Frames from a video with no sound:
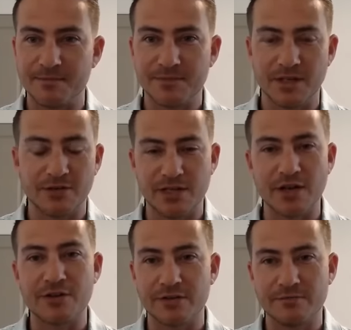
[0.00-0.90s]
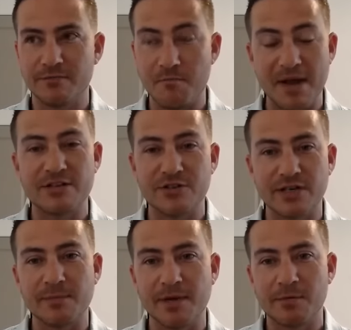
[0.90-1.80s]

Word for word: you know, the other major email